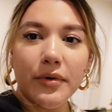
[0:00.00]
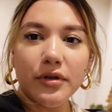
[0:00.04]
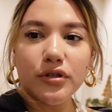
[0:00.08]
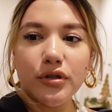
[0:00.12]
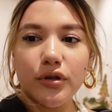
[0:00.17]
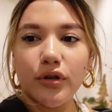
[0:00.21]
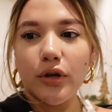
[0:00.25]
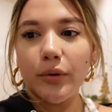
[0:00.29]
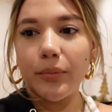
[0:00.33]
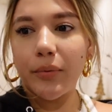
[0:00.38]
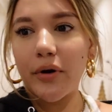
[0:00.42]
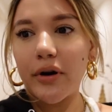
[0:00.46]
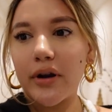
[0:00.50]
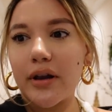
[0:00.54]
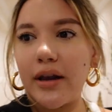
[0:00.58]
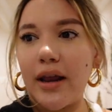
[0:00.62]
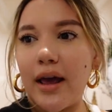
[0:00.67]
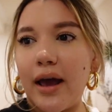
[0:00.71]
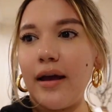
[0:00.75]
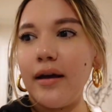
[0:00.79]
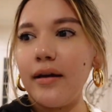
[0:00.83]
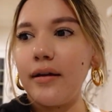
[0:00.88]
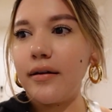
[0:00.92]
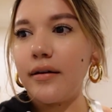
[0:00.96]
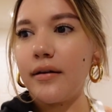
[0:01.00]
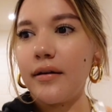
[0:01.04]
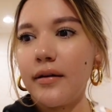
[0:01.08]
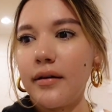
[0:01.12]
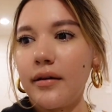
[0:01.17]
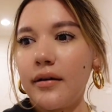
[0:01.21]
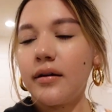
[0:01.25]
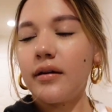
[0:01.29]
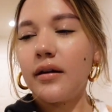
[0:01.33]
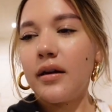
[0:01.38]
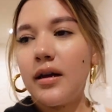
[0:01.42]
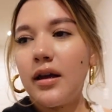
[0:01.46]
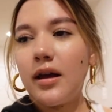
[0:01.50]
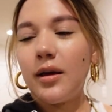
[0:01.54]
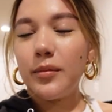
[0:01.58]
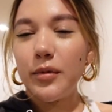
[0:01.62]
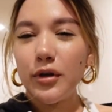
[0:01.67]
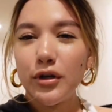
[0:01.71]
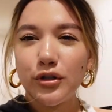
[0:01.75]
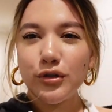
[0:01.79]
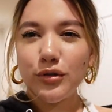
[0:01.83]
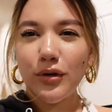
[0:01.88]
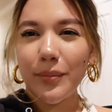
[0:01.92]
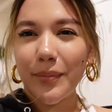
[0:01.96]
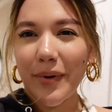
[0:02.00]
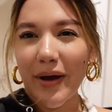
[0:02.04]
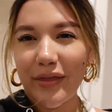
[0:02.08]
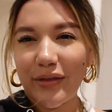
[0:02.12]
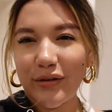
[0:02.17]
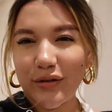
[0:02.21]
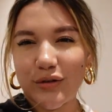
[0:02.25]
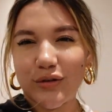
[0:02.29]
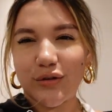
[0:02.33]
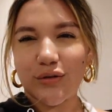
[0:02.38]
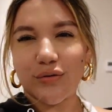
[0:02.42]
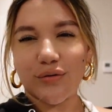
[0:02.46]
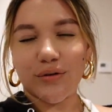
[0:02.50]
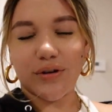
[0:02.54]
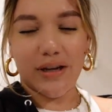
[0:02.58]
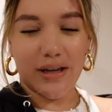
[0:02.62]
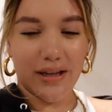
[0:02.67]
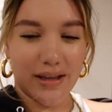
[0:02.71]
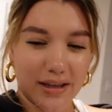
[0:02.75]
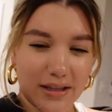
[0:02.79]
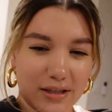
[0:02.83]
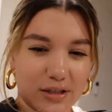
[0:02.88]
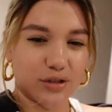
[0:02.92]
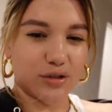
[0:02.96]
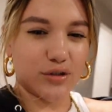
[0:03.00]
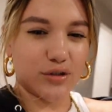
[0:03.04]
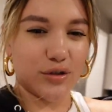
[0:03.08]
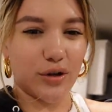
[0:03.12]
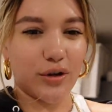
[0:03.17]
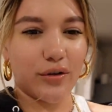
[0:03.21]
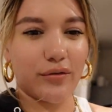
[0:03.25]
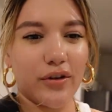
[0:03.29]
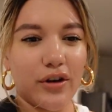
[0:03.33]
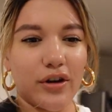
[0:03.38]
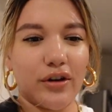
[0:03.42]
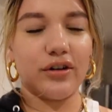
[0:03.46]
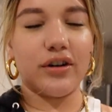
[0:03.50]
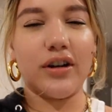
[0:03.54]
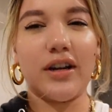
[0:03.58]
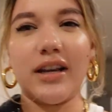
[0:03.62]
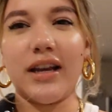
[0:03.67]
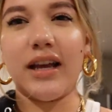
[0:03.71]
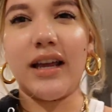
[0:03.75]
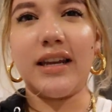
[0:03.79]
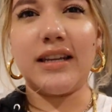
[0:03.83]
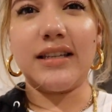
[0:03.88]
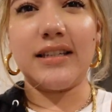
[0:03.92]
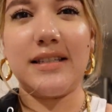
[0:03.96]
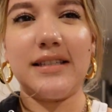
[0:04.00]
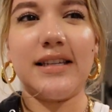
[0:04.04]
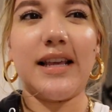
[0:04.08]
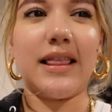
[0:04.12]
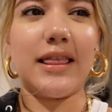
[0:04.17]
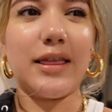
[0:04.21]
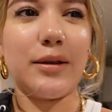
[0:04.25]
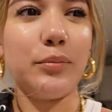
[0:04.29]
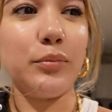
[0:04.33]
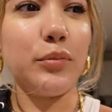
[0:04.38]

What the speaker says: am I tweet you barking at? I'm going to do it by the tree, this tree over here, to kind of set the